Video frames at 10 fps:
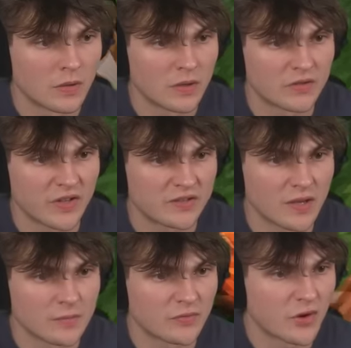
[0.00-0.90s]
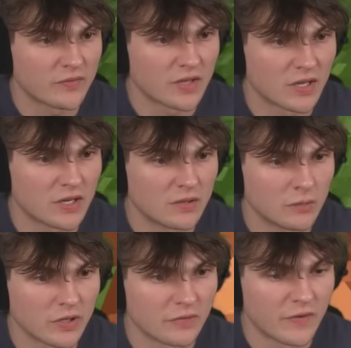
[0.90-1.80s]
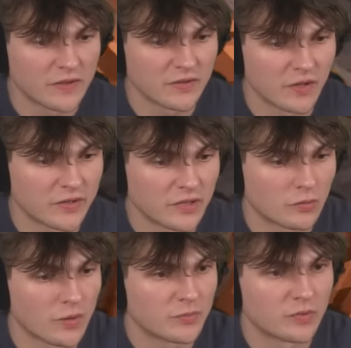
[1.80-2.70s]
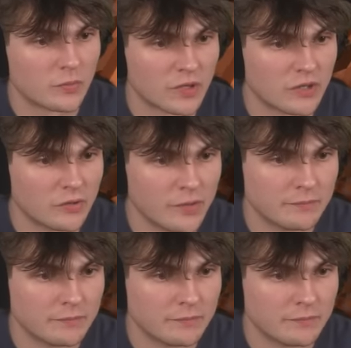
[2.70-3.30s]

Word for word: It's daytime. I've got everything I need. We're going to find this undead crypt. We're going to do it.